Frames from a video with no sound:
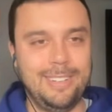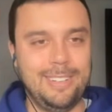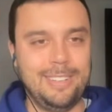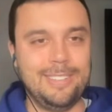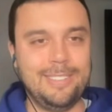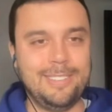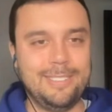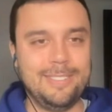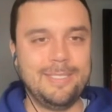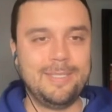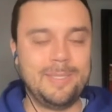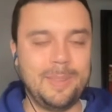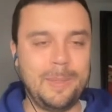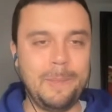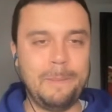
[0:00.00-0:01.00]

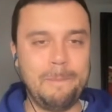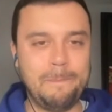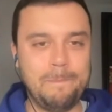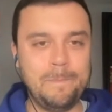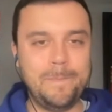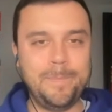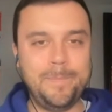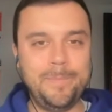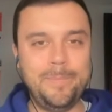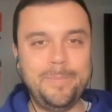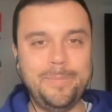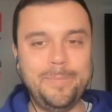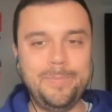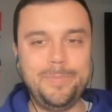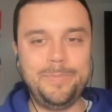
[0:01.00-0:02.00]

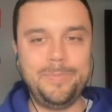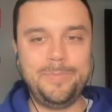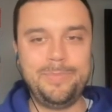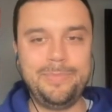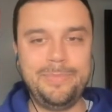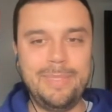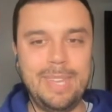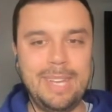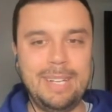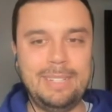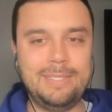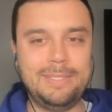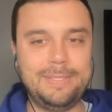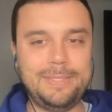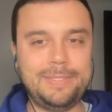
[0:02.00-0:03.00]

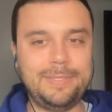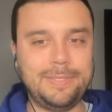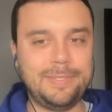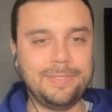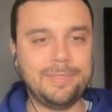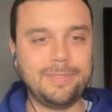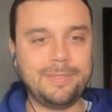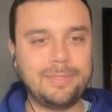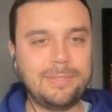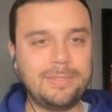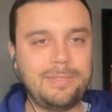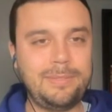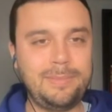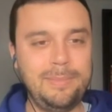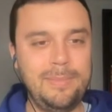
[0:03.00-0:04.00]

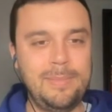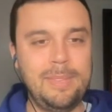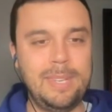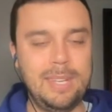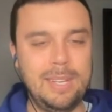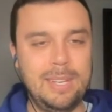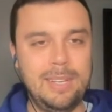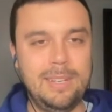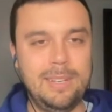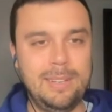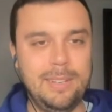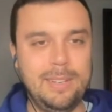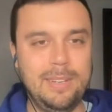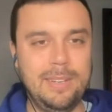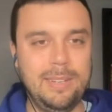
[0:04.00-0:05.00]

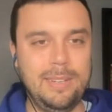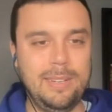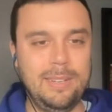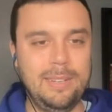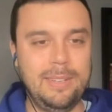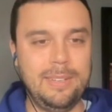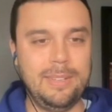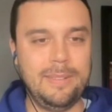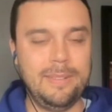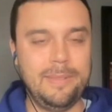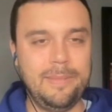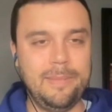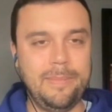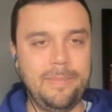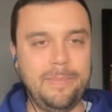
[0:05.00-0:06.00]

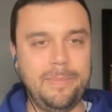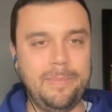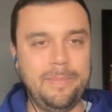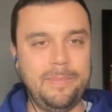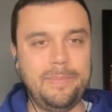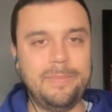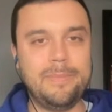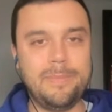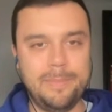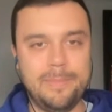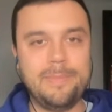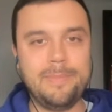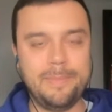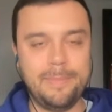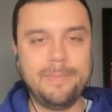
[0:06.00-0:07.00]

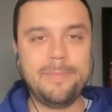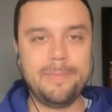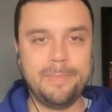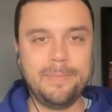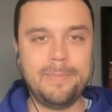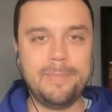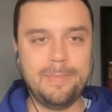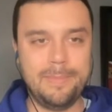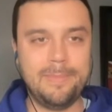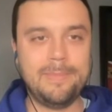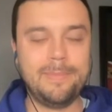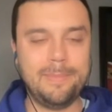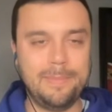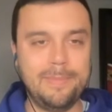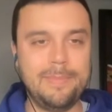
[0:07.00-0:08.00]
[no speech]